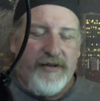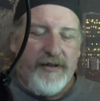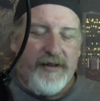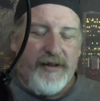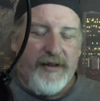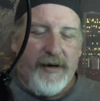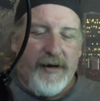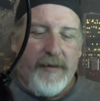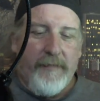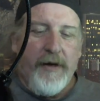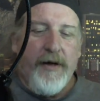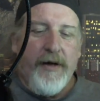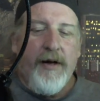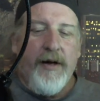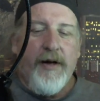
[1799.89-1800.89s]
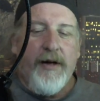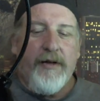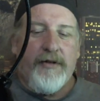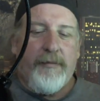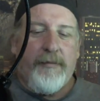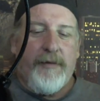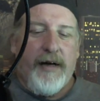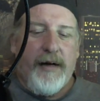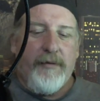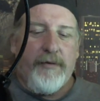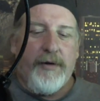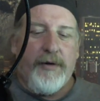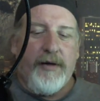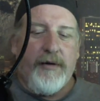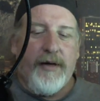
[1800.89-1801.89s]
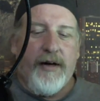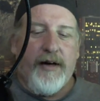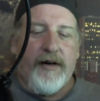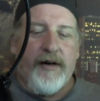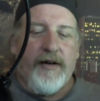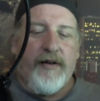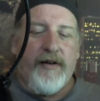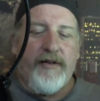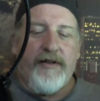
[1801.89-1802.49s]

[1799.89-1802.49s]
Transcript: And sometimes we argue these